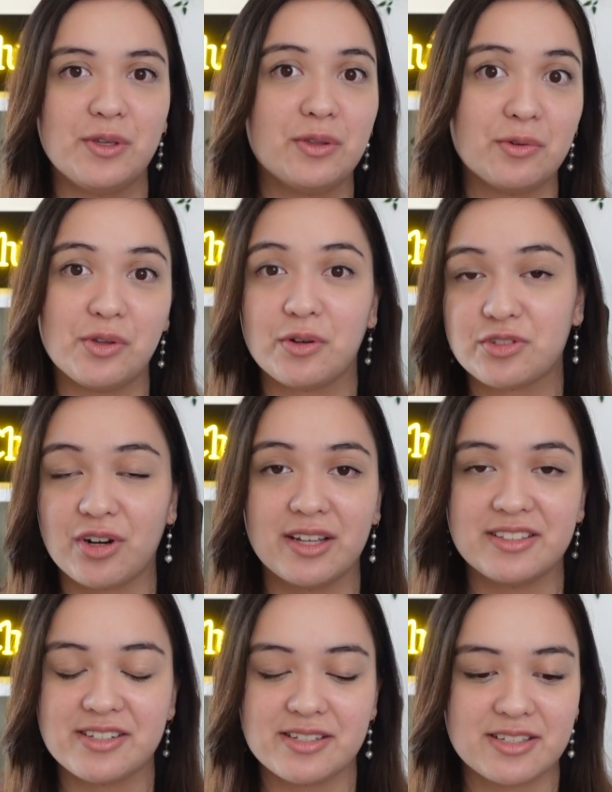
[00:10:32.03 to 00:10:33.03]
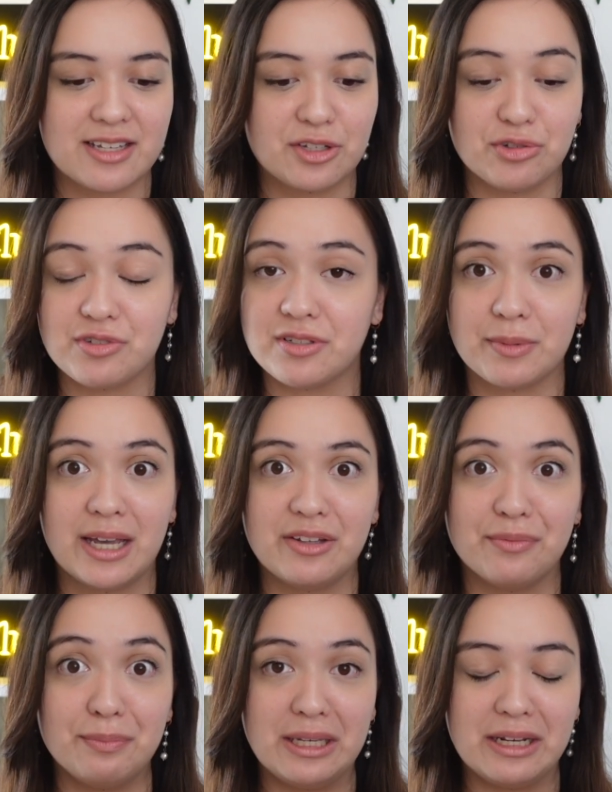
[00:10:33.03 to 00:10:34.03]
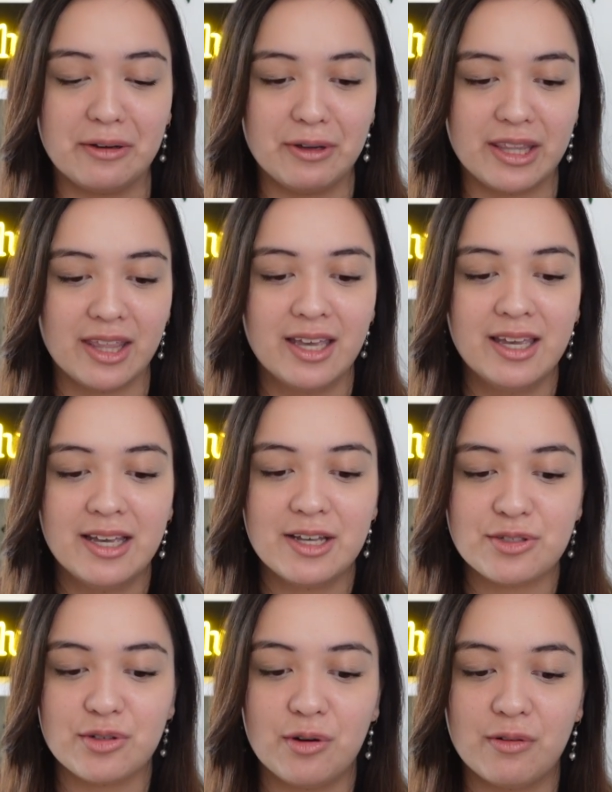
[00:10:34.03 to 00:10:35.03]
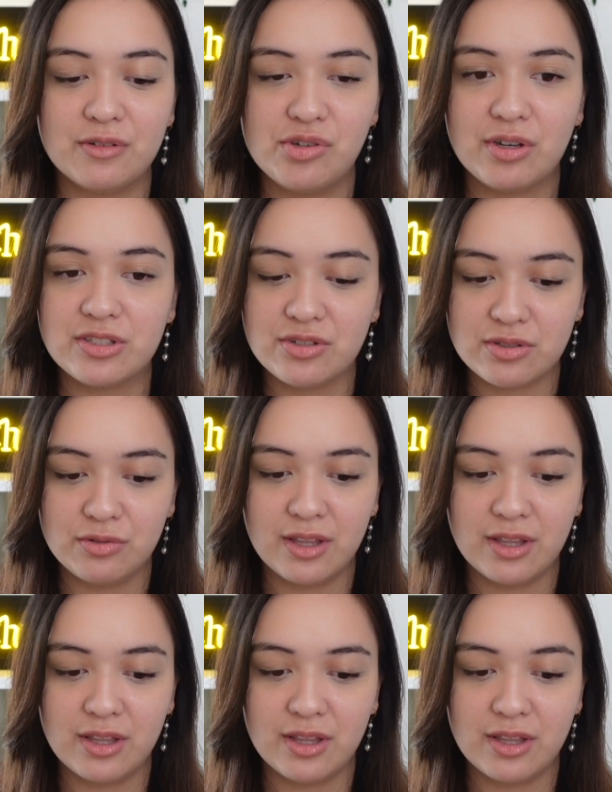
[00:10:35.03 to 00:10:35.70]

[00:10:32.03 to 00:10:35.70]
you know, you're trying to schedule some kind of meeting with. So you can just